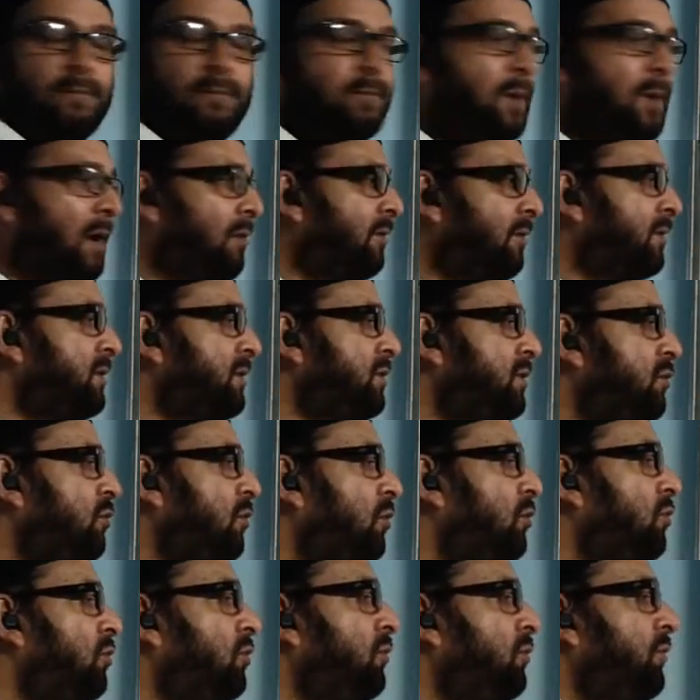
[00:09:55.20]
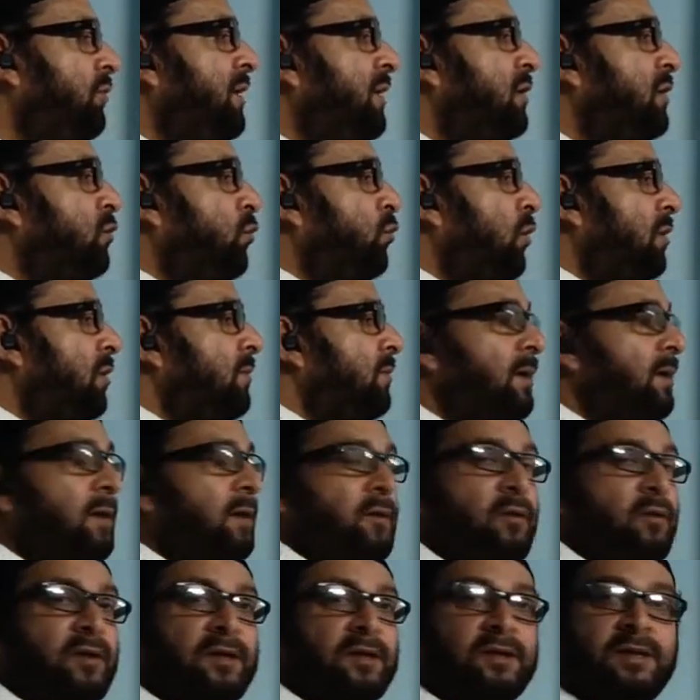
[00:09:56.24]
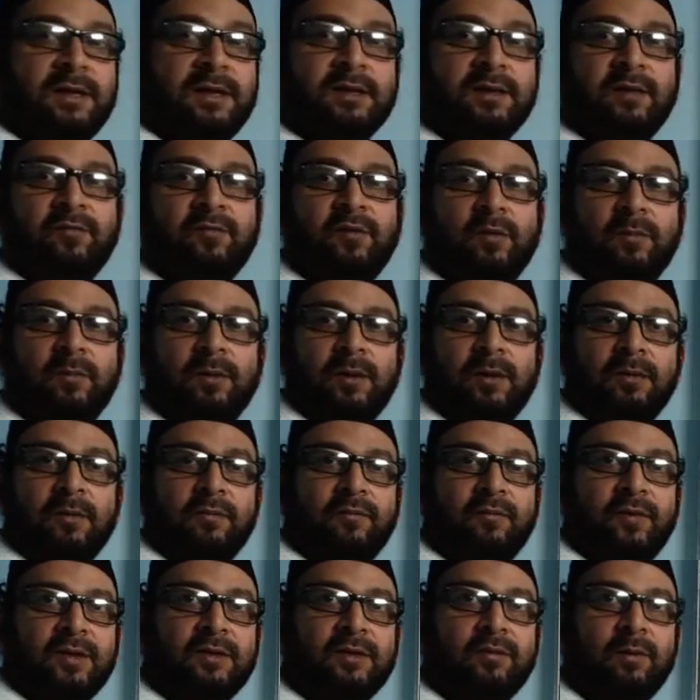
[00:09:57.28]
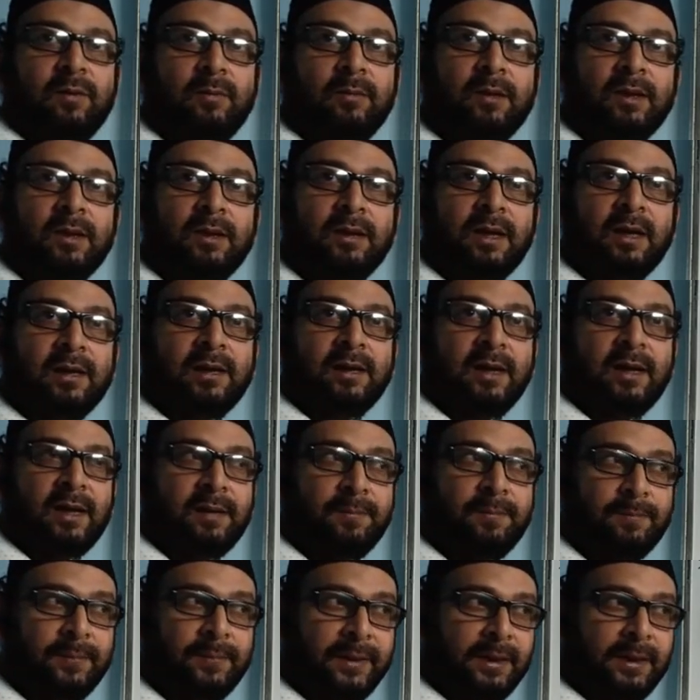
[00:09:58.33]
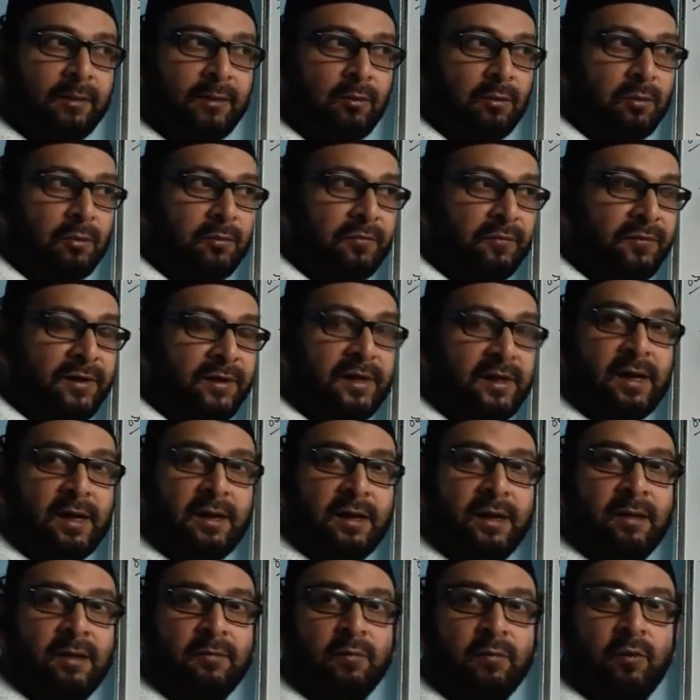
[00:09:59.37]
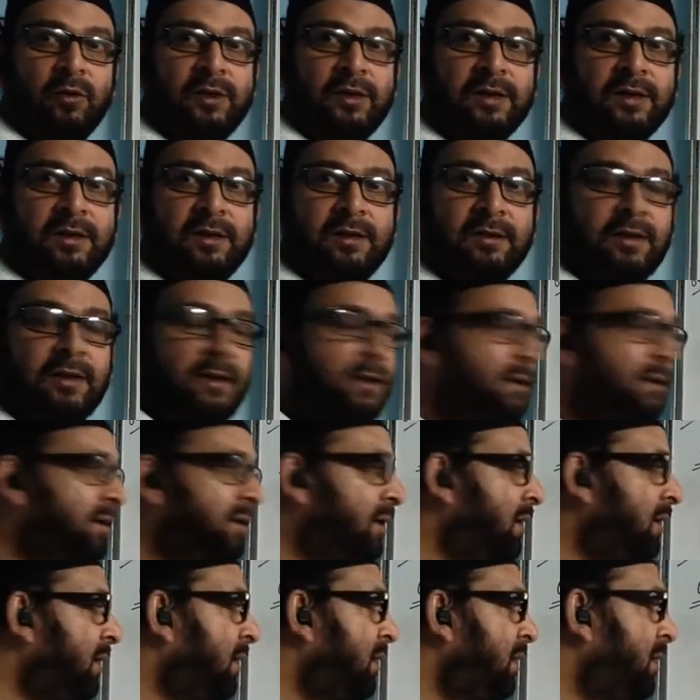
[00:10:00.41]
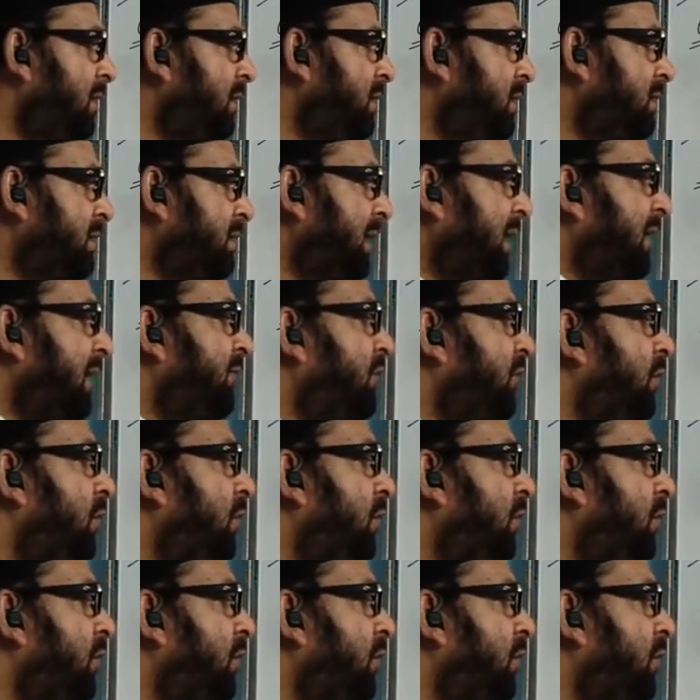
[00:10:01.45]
Power is equal to V square by R. You can check the formula. First formula I had P equal to VI, voltage and current. Second